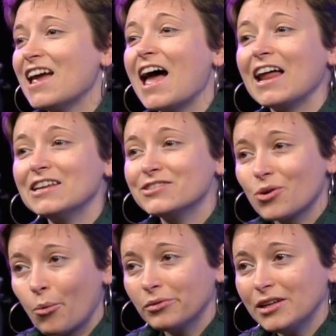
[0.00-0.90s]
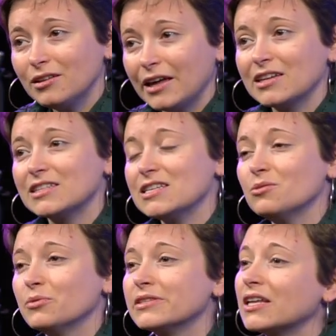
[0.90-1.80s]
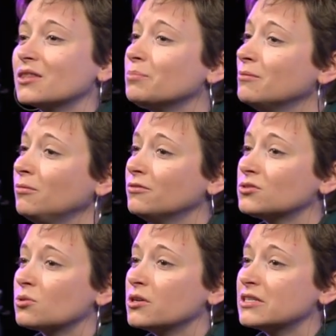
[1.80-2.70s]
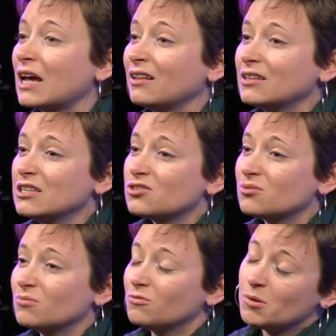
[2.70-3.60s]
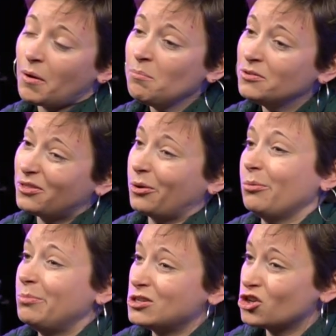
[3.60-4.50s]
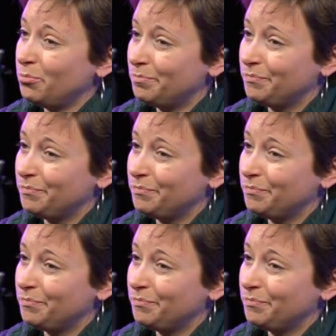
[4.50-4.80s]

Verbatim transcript: And his only legacy was that the people of Tours at least remembered the good bishop.